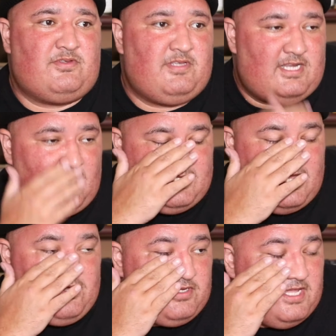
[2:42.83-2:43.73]
And I was
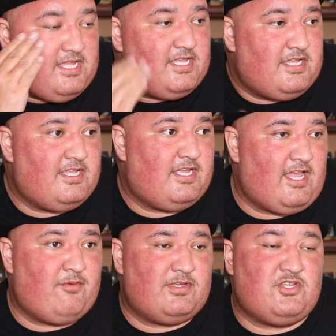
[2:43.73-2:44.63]
like, okay. I'm
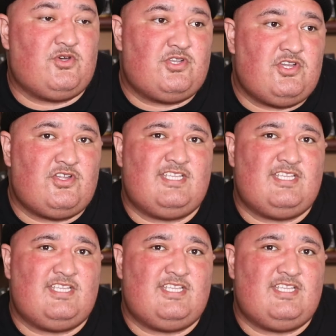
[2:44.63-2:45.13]
like, what's going on?